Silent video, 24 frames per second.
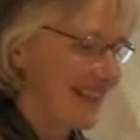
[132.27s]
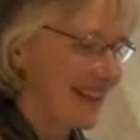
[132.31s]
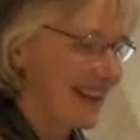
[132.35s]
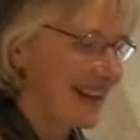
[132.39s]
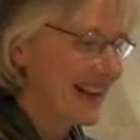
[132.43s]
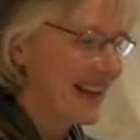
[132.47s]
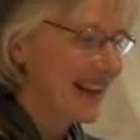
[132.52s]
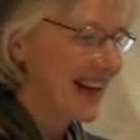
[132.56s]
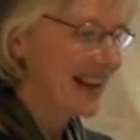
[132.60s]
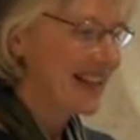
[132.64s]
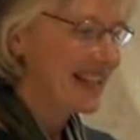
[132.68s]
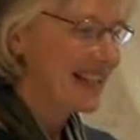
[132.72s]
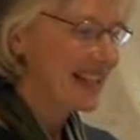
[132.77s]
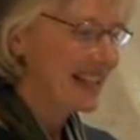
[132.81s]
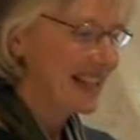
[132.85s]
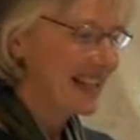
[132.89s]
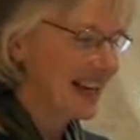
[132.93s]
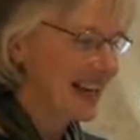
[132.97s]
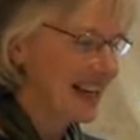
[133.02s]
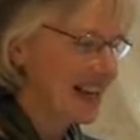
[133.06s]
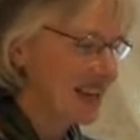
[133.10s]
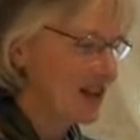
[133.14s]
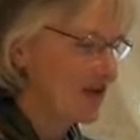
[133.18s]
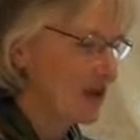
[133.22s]
The guest
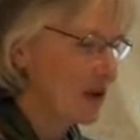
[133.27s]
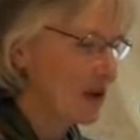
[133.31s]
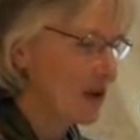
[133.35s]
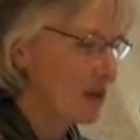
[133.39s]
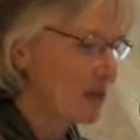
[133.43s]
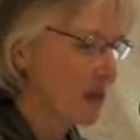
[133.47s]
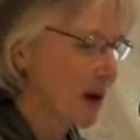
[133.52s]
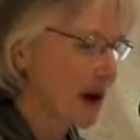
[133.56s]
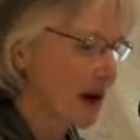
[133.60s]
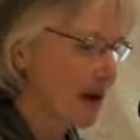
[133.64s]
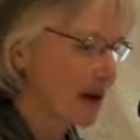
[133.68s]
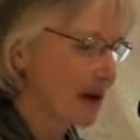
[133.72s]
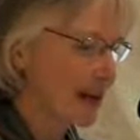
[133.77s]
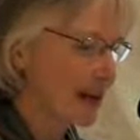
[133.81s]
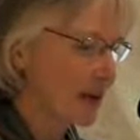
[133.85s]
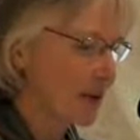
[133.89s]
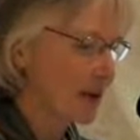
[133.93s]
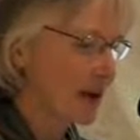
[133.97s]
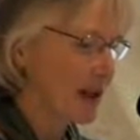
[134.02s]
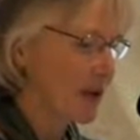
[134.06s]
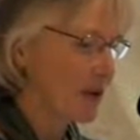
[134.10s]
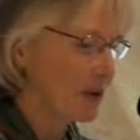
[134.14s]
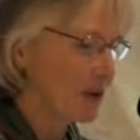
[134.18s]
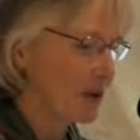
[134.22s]
list for the party
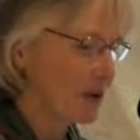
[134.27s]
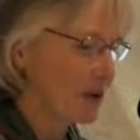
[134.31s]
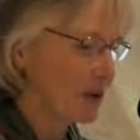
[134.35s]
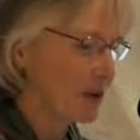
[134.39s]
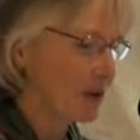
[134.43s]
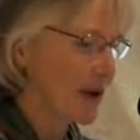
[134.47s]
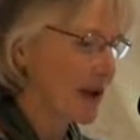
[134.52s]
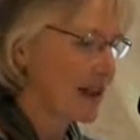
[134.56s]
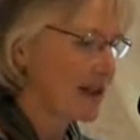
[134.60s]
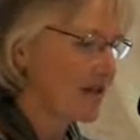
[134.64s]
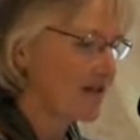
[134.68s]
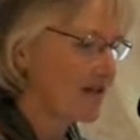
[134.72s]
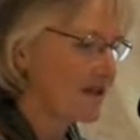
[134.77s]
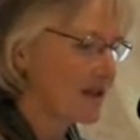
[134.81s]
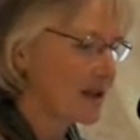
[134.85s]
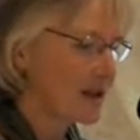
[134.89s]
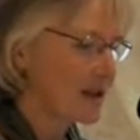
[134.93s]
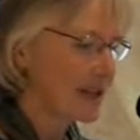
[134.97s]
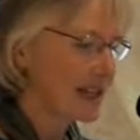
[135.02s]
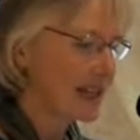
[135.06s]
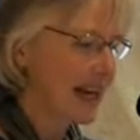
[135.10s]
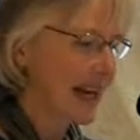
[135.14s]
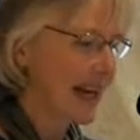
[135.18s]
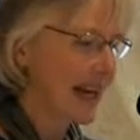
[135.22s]
we threw when the
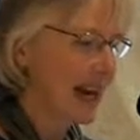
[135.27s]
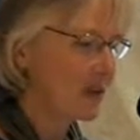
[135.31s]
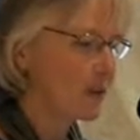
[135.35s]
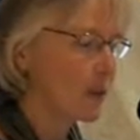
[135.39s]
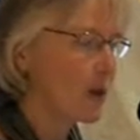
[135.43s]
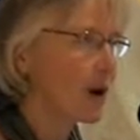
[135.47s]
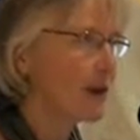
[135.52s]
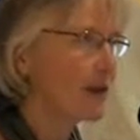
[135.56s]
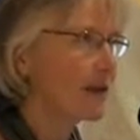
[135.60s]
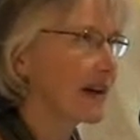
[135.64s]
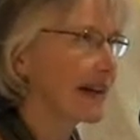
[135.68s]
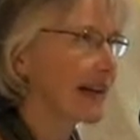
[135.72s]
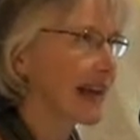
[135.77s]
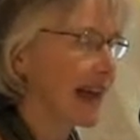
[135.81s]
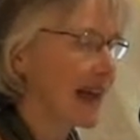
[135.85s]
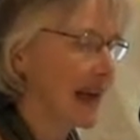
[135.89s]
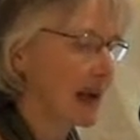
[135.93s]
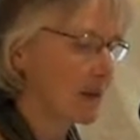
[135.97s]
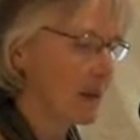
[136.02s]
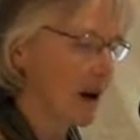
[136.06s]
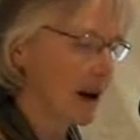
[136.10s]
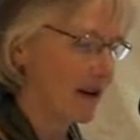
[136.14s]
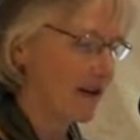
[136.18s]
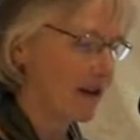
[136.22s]
first Handwoven
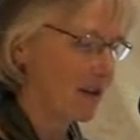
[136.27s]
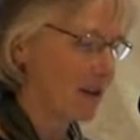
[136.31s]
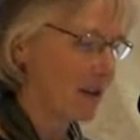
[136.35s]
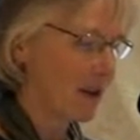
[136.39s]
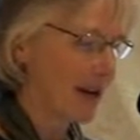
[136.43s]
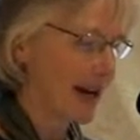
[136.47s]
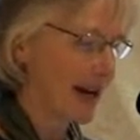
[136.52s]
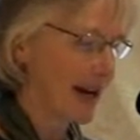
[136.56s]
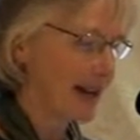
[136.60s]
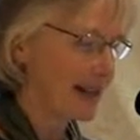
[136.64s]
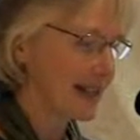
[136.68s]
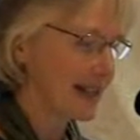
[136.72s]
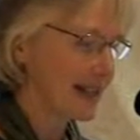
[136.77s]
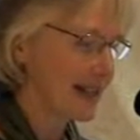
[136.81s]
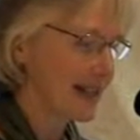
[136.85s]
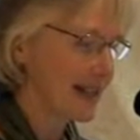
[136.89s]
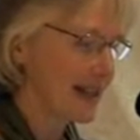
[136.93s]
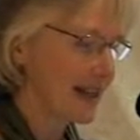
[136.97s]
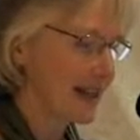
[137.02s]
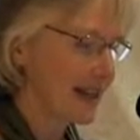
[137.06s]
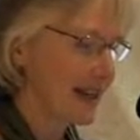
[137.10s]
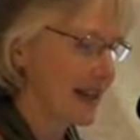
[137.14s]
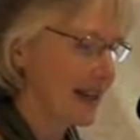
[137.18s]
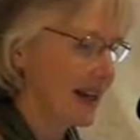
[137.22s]
came off press,
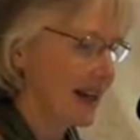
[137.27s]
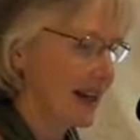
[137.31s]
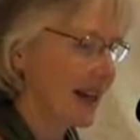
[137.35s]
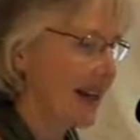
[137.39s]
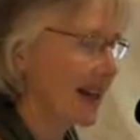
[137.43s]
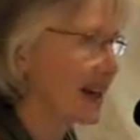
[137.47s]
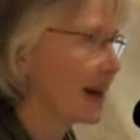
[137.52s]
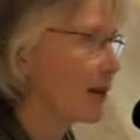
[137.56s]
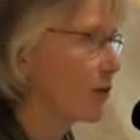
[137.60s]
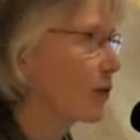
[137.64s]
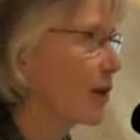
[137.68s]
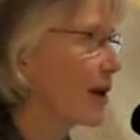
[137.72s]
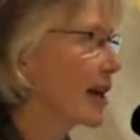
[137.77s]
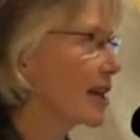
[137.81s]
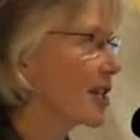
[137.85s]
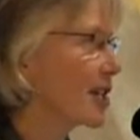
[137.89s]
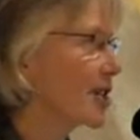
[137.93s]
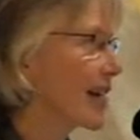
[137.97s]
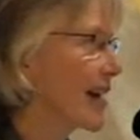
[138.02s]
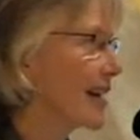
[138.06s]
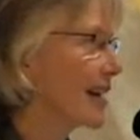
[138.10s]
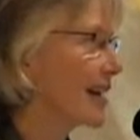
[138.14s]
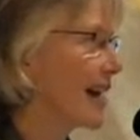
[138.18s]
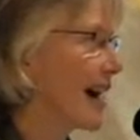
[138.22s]
and at
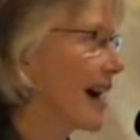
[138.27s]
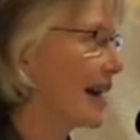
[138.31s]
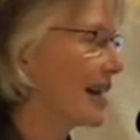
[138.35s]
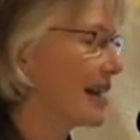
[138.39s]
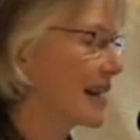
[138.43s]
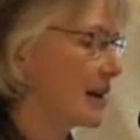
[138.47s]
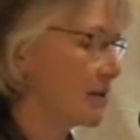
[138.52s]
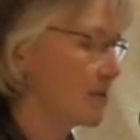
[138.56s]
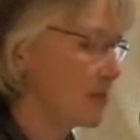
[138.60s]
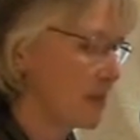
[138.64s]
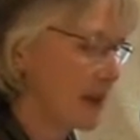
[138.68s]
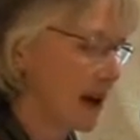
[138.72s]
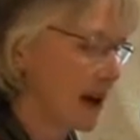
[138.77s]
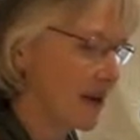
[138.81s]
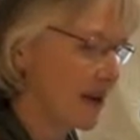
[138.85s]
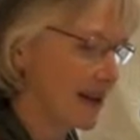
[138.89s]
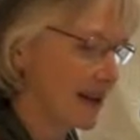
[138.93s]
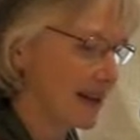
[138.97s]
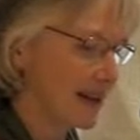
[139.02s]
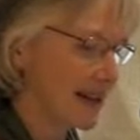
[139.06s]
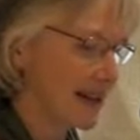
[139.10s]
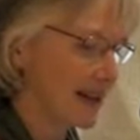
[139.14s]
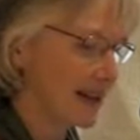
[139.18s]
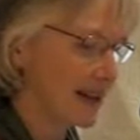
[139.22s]
which I got
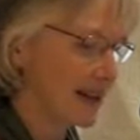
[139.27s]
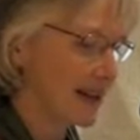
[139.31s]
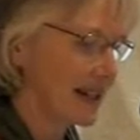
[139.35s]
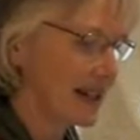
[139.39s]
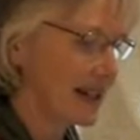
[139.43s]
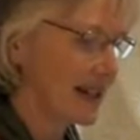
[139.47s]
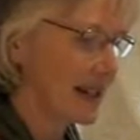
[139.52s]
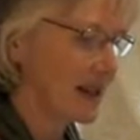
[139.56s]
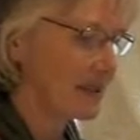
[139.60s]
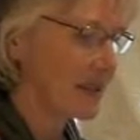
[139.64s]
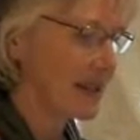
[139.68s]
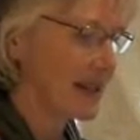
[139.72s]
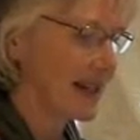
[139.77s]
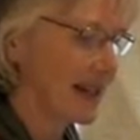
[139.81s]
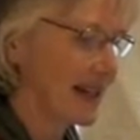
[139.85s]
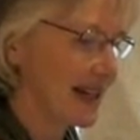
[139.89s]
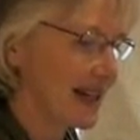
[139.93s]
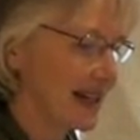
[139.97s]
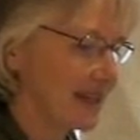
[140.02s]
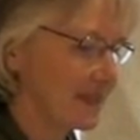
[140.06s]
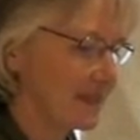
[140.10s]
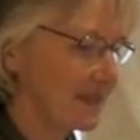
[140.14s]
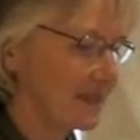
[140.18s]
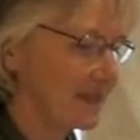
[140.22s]
embarrassingly
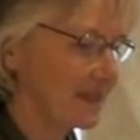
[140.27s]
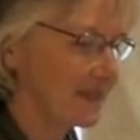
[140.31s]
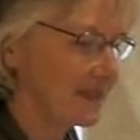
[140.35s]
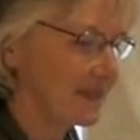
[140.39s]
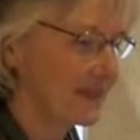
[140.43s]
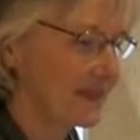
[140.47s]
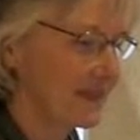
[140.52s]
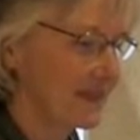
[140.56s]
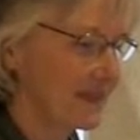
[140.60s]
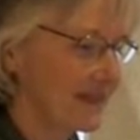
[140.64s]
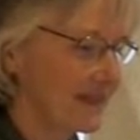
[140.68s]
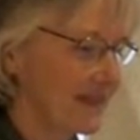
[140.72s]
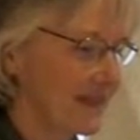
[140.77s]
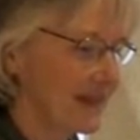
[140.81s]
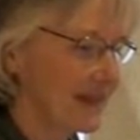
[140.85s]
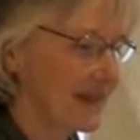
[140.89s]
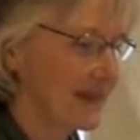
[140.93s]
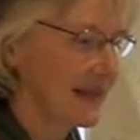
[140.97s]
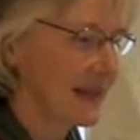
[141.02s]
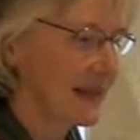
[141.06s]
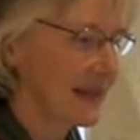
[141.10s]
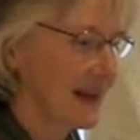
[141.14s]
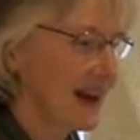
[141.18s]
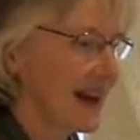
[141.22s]
tipsy.
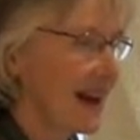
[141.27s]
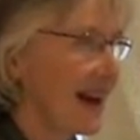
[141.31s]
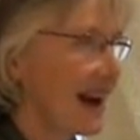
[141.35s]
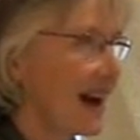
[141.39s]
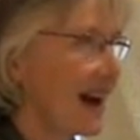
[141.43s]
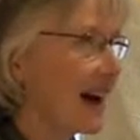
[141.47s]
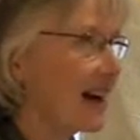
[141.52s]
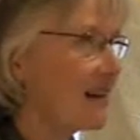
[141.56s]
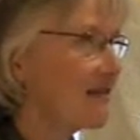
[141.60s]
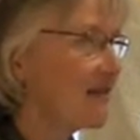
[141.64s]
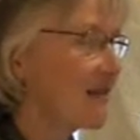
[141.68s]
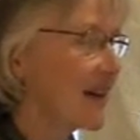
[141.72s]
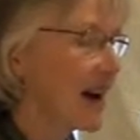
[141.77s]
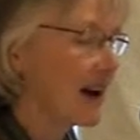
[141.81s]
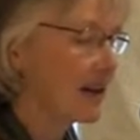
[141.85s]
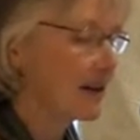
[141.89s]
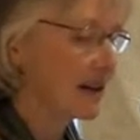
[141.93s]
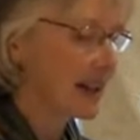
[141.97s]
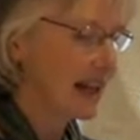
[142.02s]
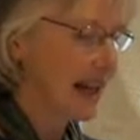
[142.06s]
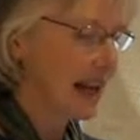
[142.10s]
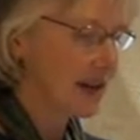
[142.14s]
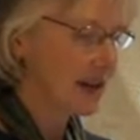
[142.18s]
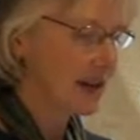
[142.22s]
I
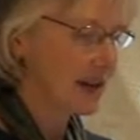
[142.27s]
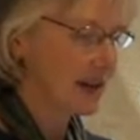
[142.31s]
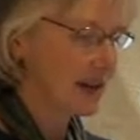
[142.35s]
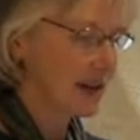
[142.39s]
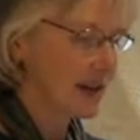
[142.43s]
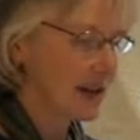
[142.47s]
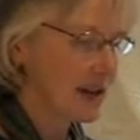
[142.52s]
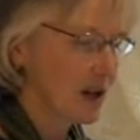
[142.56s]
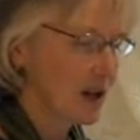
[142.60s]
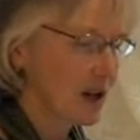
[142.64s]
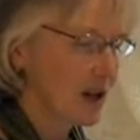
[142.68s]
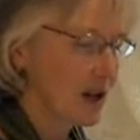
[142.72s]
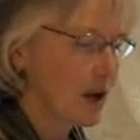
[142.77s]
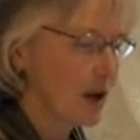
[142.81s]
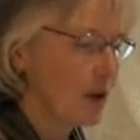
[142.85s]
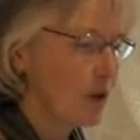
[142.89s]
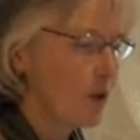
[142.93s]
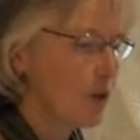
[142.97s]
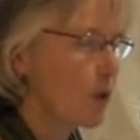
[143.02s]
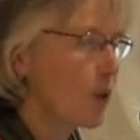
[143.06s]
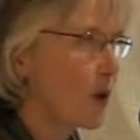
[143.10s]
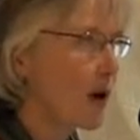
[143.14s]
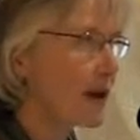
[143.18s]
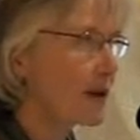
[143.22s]
found letters,
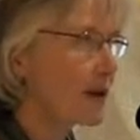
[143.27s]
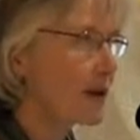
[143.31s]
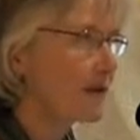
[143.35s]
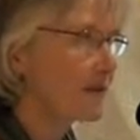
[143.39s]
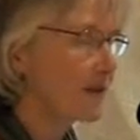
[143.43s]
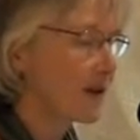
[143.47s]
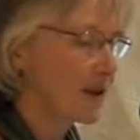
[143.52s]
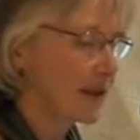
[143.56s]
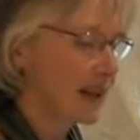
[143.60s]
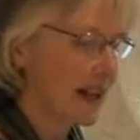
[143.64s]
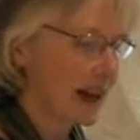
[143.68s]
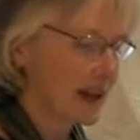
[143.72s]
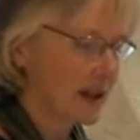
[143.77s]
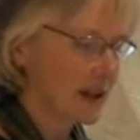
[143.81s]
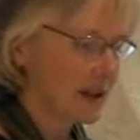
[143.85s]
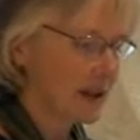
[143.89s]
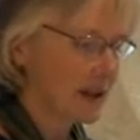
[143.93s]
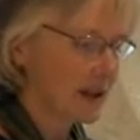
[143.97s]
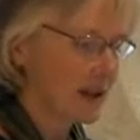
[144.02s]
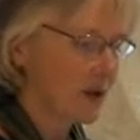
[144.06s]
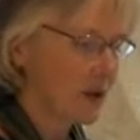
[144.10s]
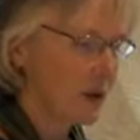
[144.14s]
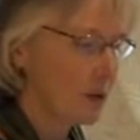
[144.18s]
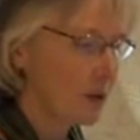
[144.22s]
wonderful
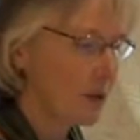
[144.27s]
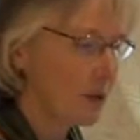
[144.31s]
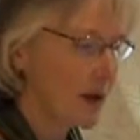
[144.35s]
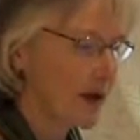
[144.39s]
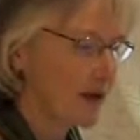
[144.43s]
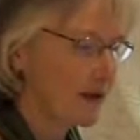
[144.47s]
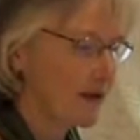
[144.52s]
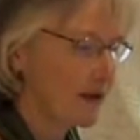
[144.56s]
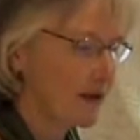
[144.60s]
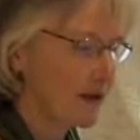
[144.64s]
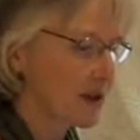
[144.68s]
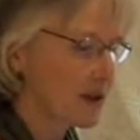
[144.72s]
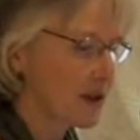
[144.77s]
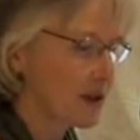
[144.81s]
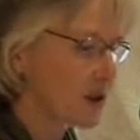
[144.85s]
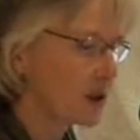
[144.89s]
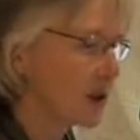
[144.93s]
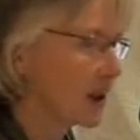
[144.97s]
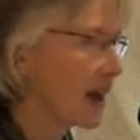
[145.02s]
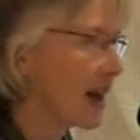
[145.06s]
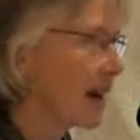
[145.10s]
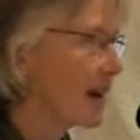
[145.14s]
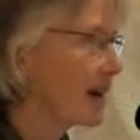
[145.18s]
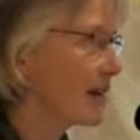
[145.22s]
letters from weavers who
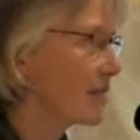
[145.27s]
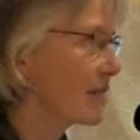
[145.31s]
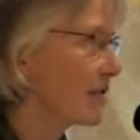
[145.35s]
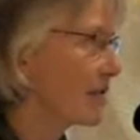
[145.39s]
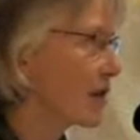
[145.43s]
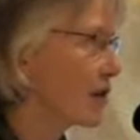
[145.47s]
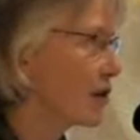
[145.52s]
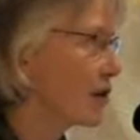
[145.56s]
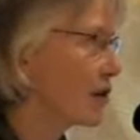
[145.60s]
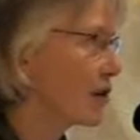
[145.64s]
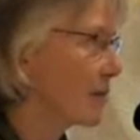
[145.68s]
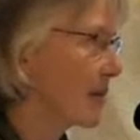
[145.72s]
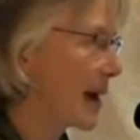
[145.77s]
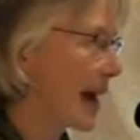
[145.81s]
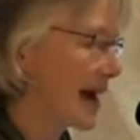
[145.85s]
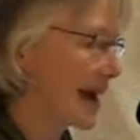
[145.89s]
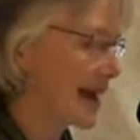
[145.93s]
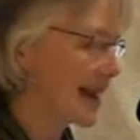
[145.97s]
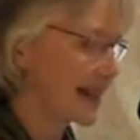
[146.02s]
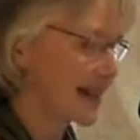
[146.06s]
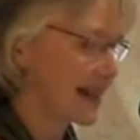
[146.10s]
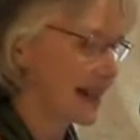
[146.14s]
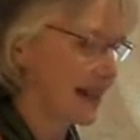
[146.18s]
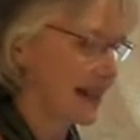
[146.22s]
loved the new
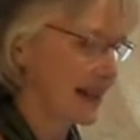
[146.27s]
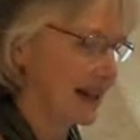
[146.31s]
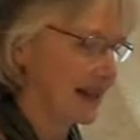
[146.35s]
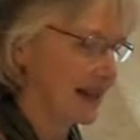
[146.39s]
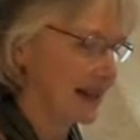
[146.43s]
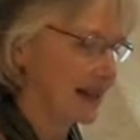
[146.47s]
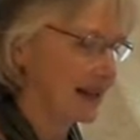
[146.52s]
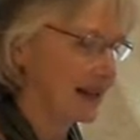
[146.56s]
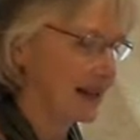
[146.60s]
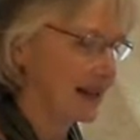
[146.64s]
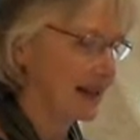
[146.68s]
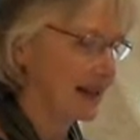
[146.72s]
magazine.